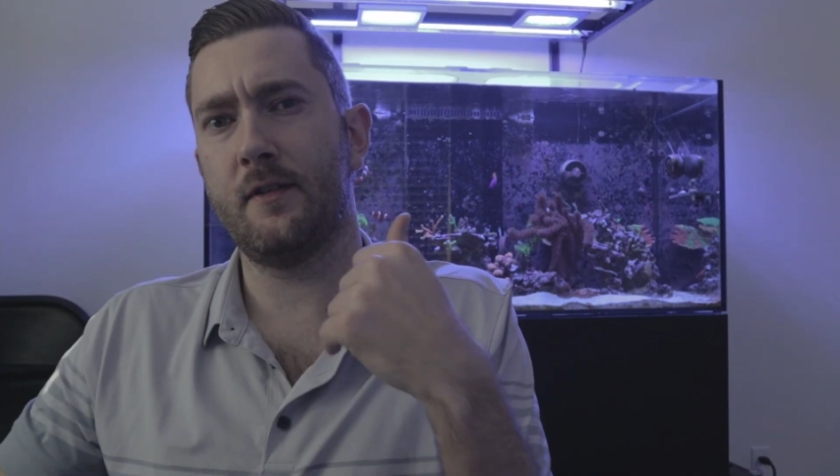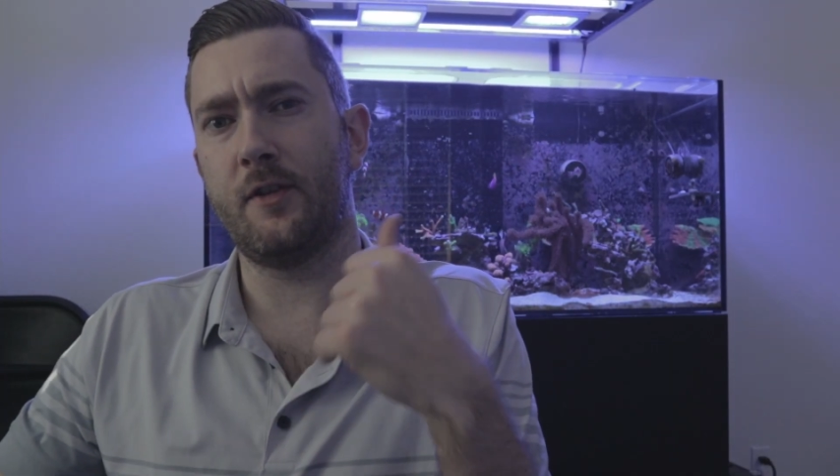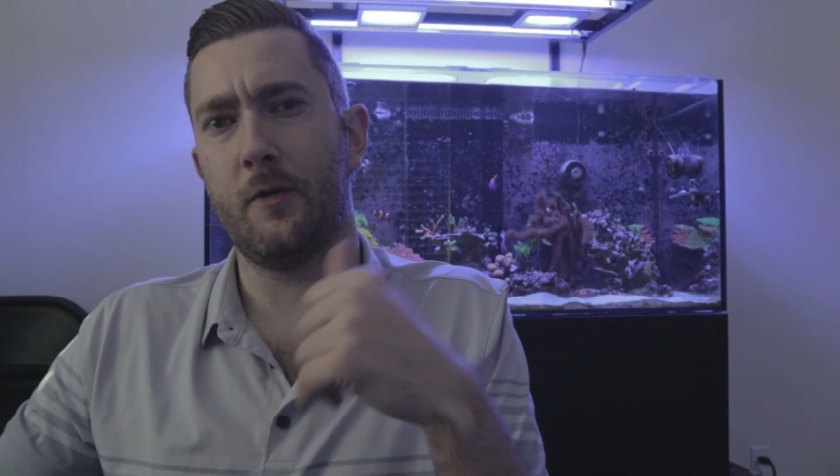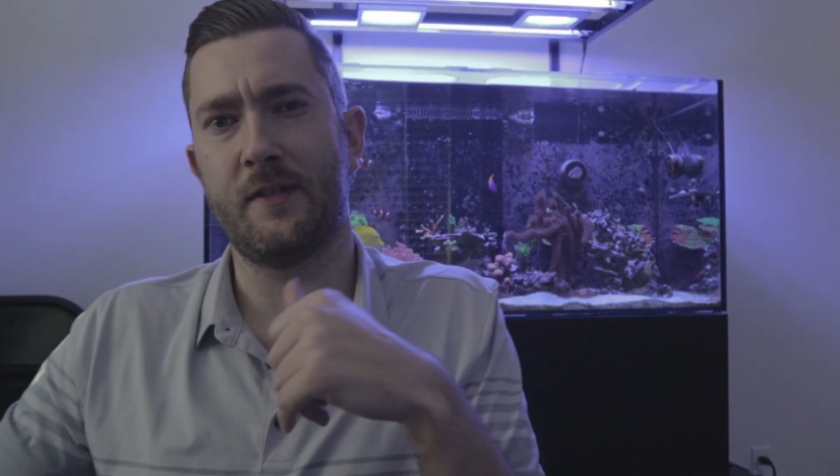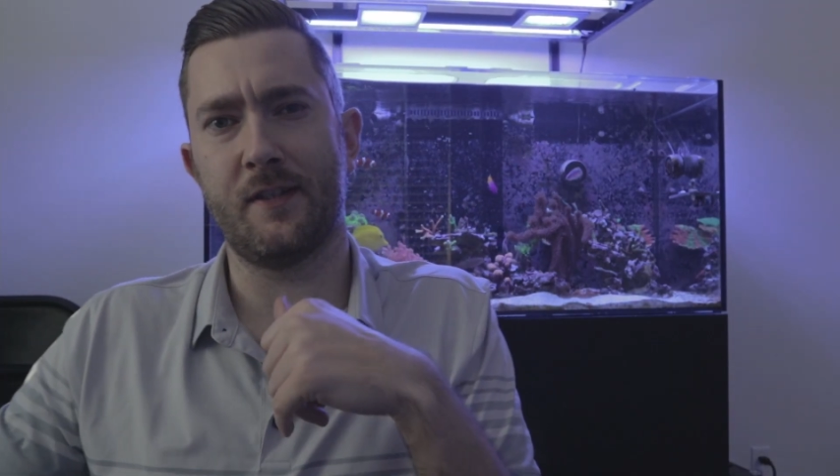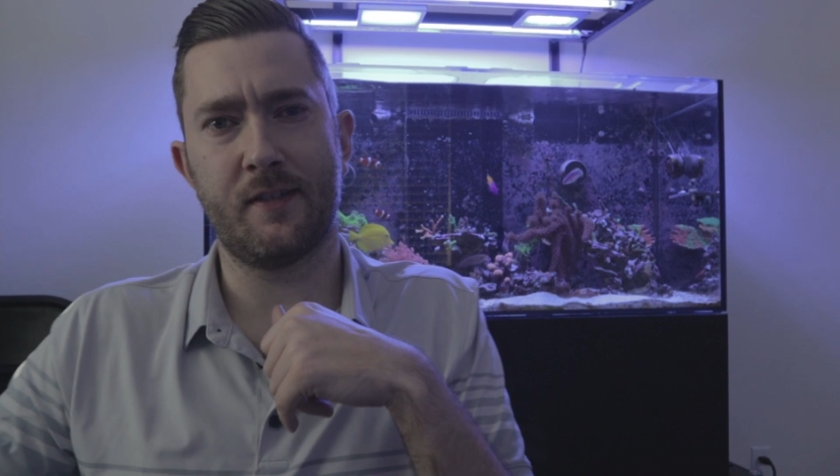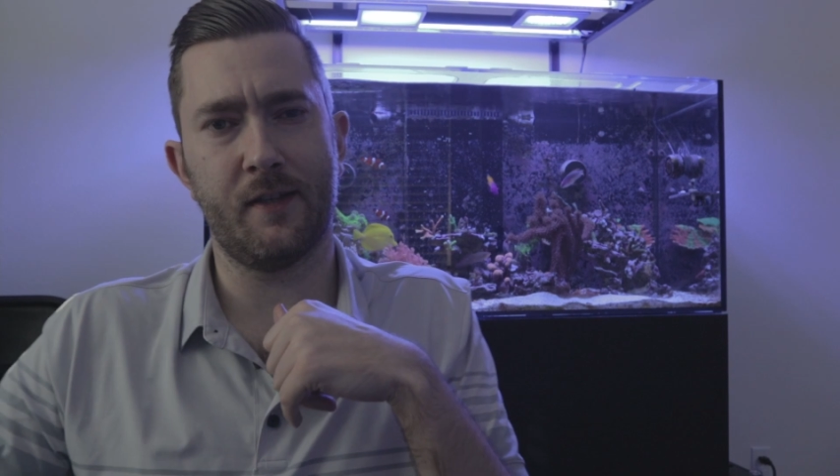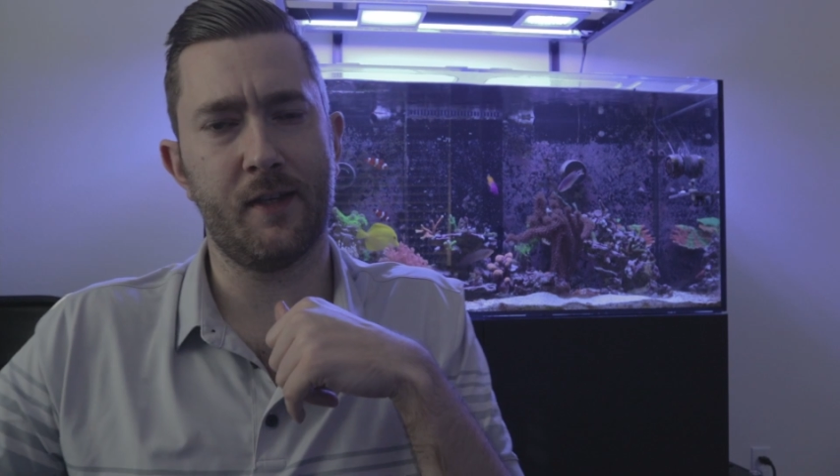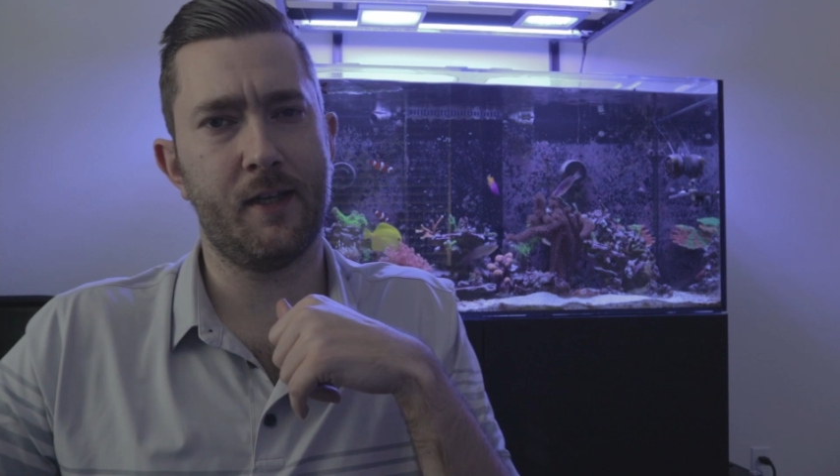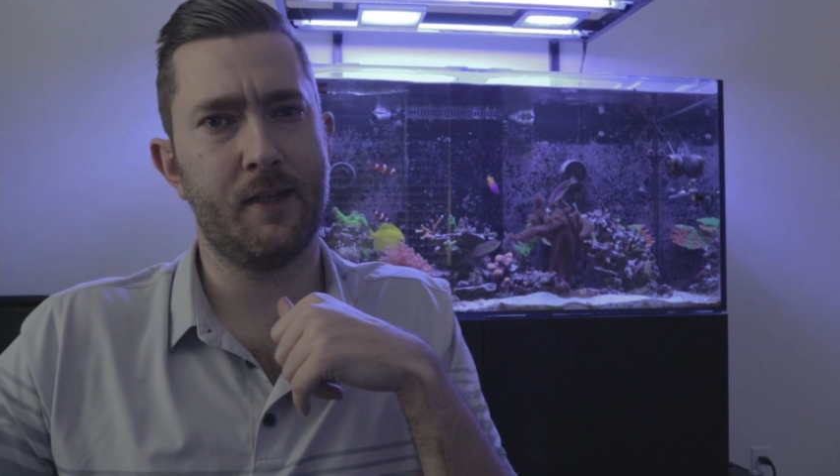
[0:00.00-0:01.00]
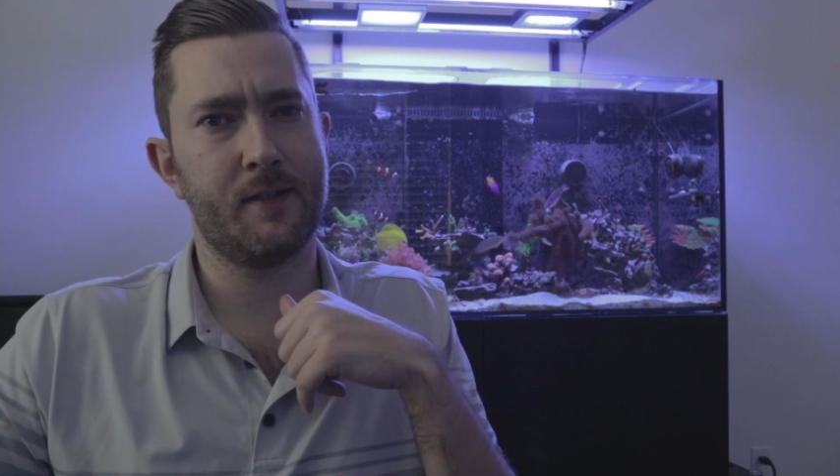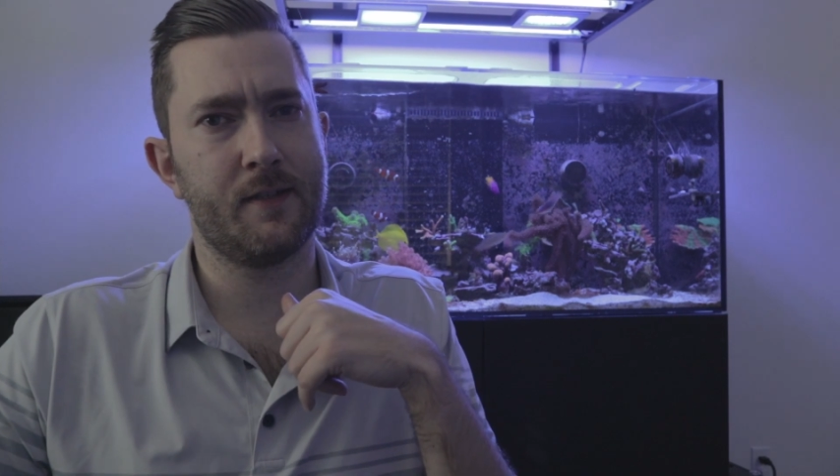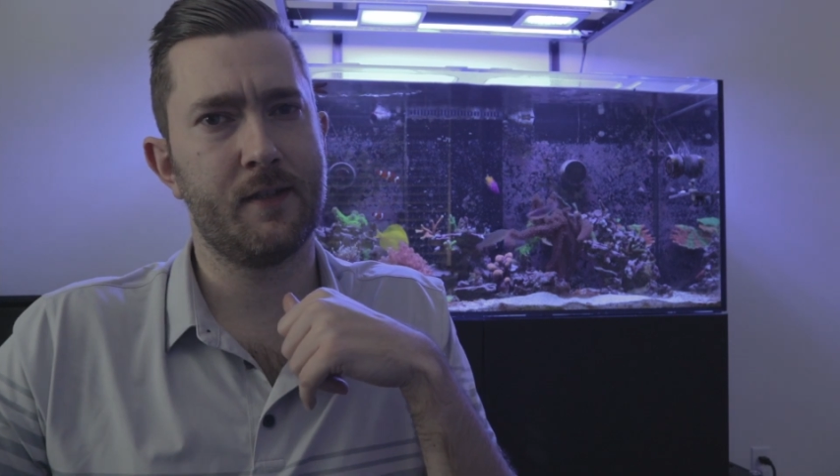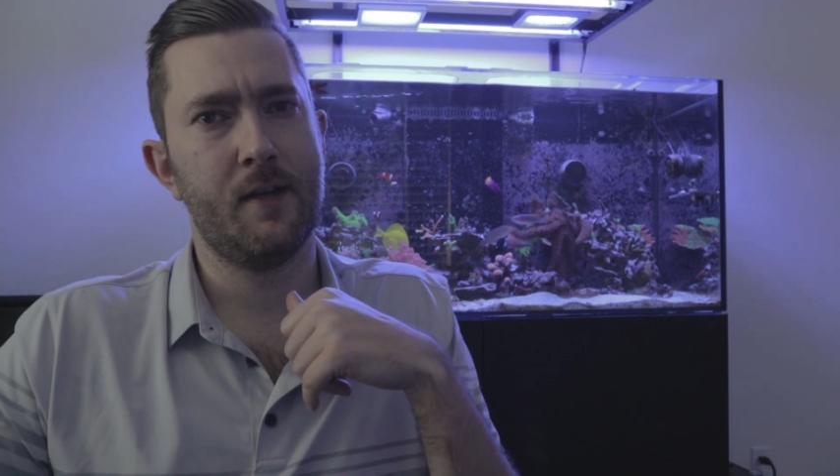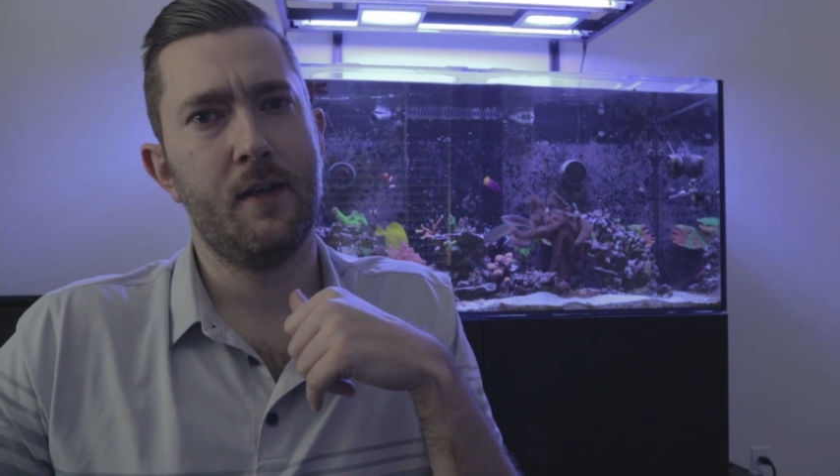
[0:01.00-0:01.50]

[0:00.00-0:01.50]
dosing silicates.